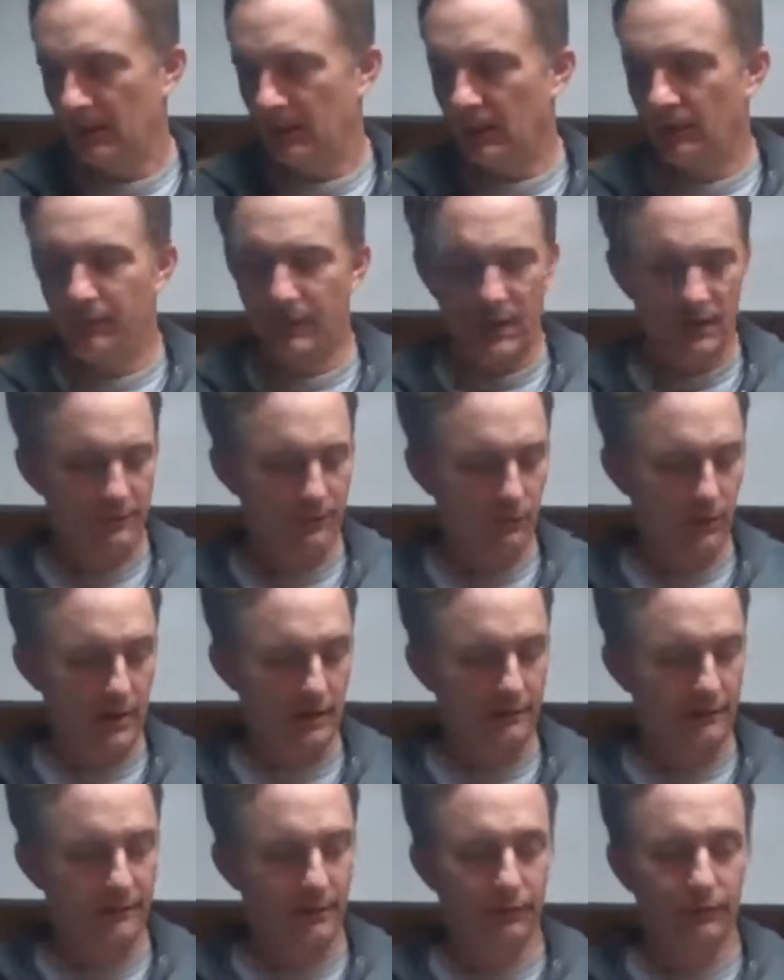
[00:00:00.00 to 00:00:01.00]
If you have the
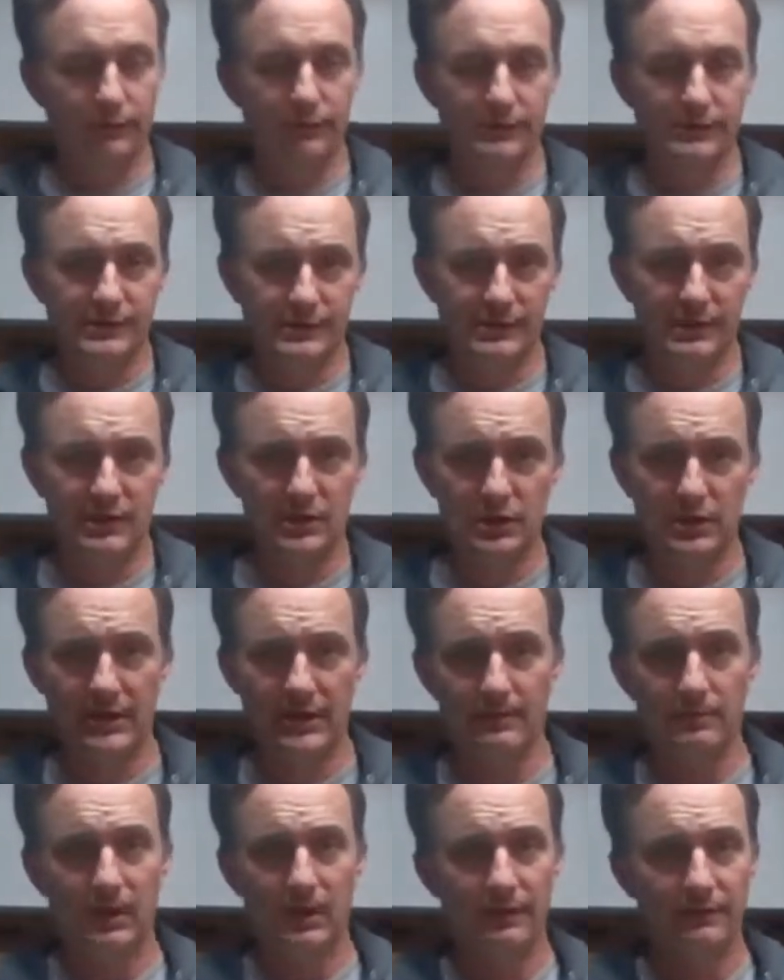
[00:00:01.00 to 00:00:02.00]
right filters, you
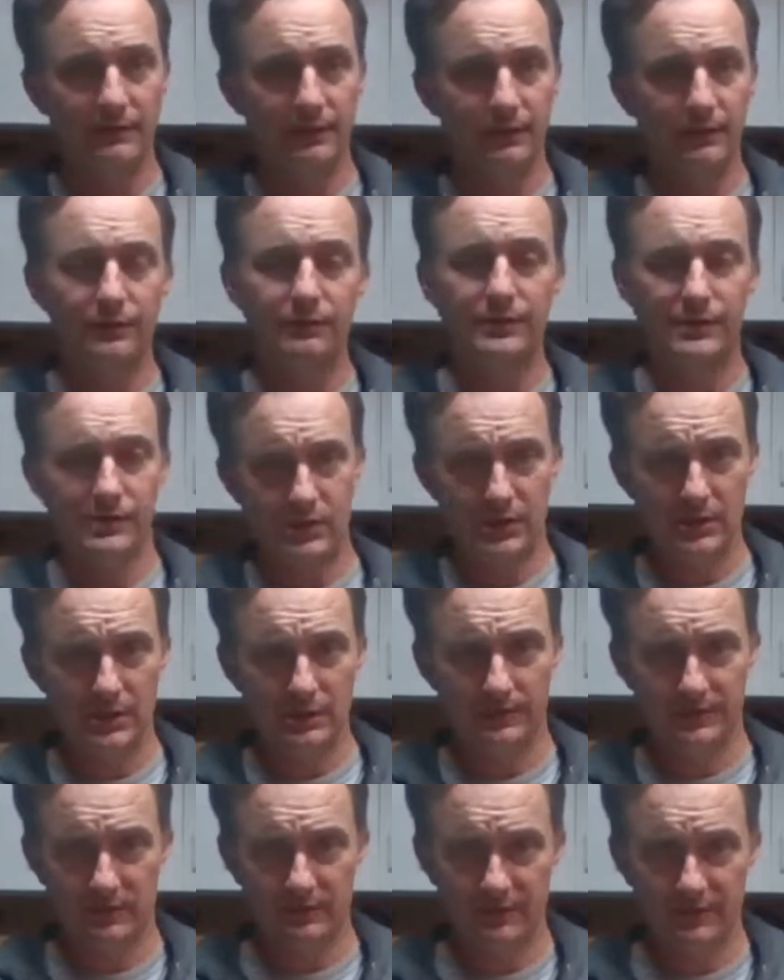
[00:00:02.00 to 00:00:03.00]
can buy filters so you can
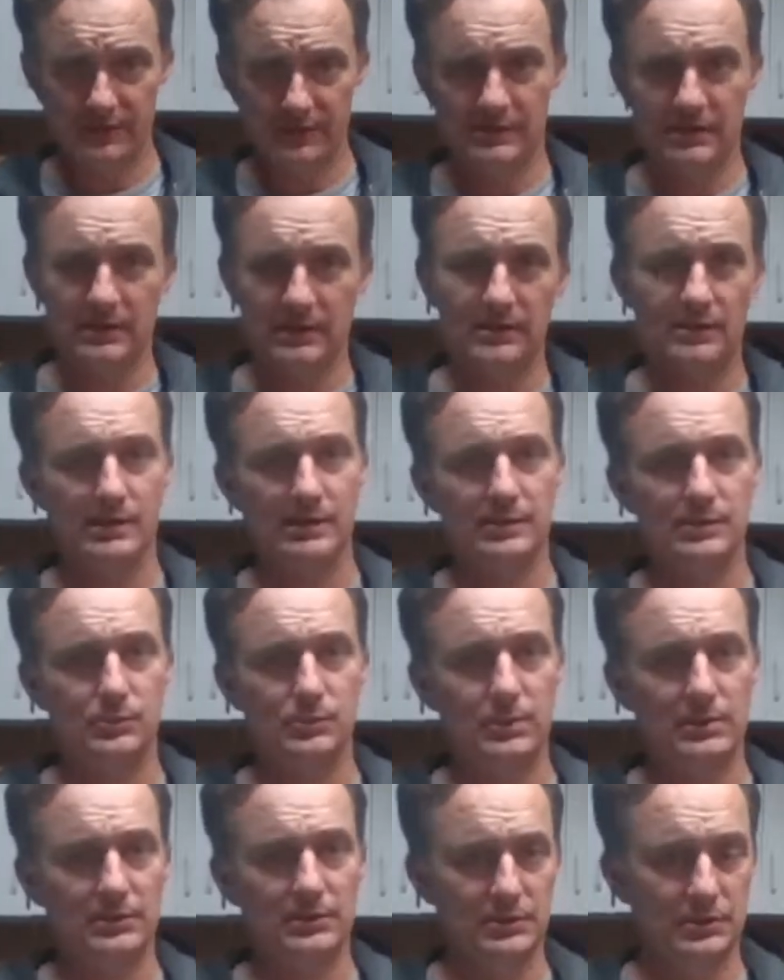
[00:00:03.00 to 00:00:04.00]
observe the sun as
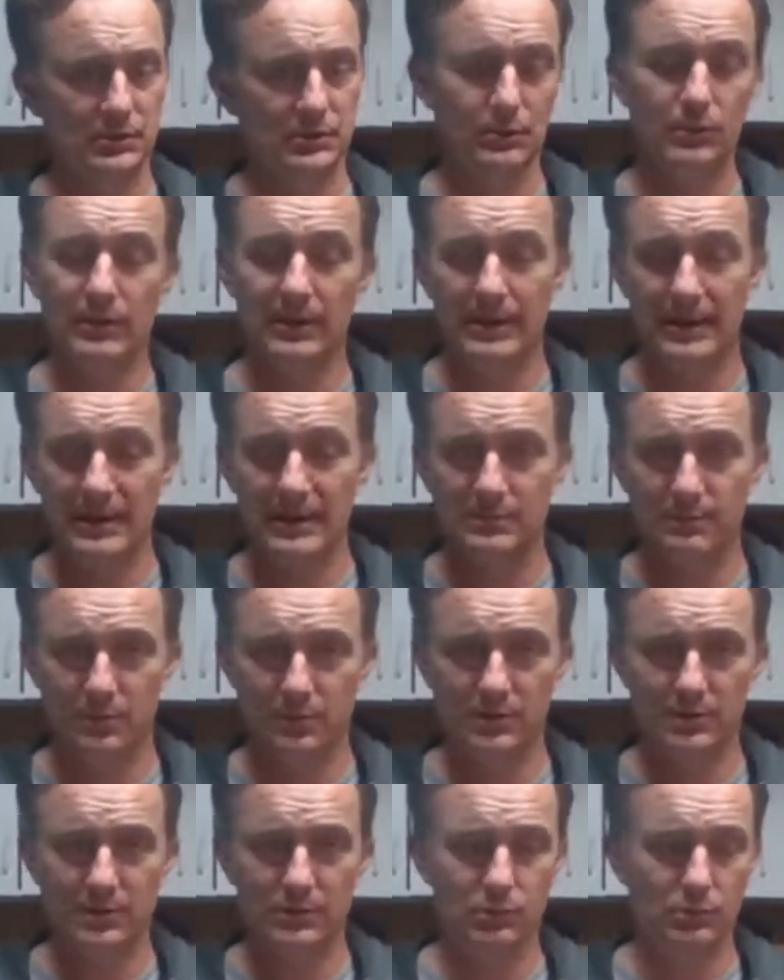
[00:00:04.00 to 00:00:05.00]
well too, and that's
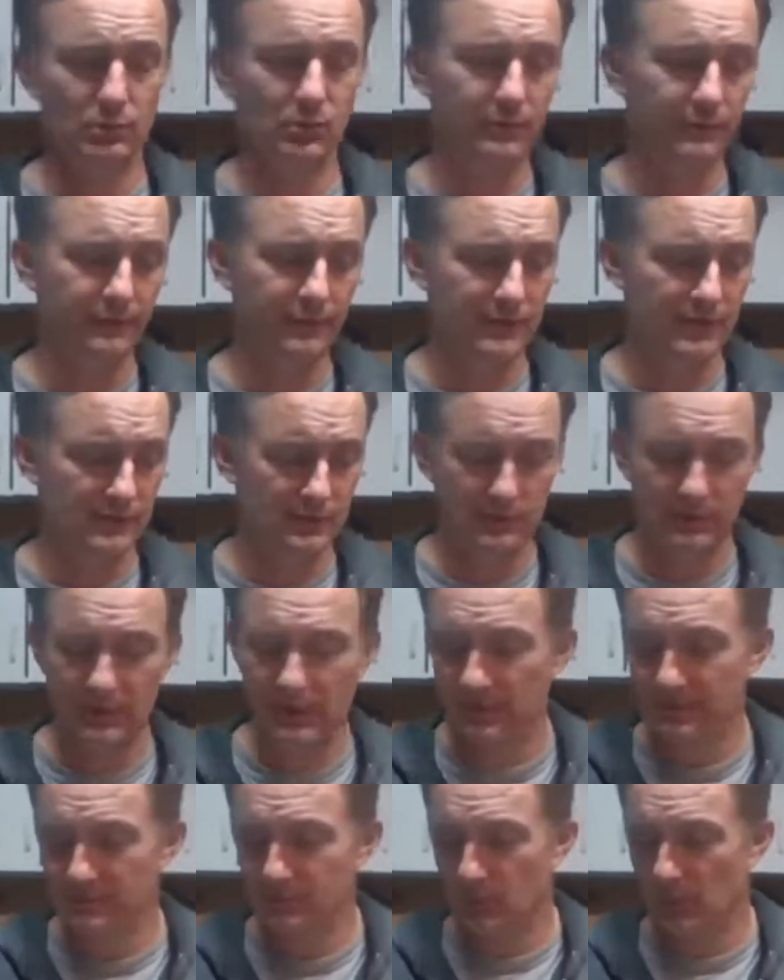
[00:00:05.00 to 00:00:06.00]
pretty cool. You can do
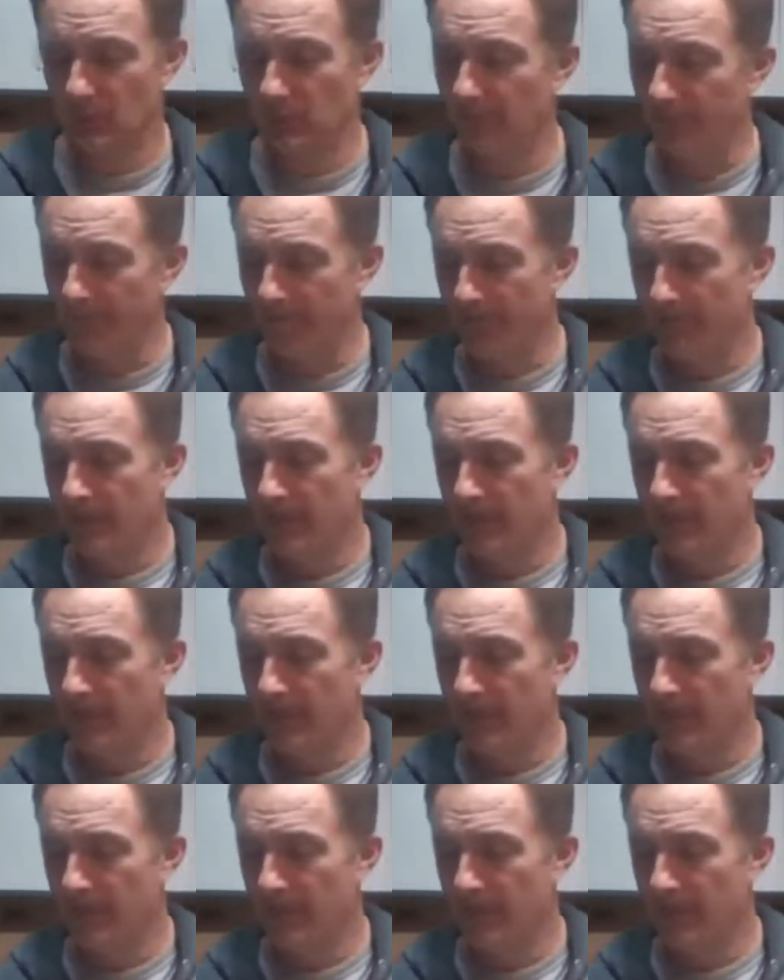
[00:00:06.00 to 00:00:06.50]
that as well.